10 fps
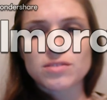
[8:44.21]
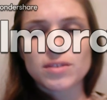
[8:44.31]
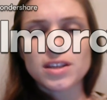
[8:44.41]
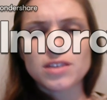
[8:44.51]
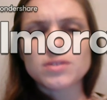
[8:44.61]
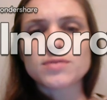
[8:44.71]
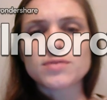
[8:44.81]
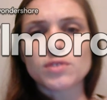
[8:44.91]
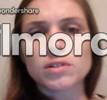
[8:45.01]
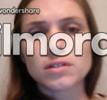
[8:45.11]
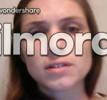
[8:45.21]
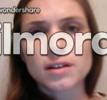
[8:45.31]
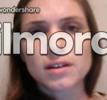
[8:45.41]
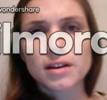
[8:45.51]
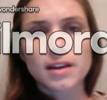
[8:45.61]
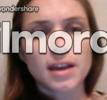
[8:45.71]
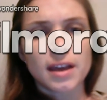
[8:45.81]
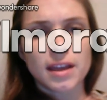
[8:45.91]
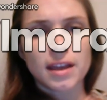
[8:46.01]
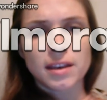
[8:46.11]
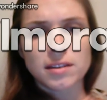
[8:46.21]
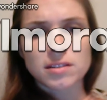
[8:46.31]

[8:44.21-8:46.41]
really useful and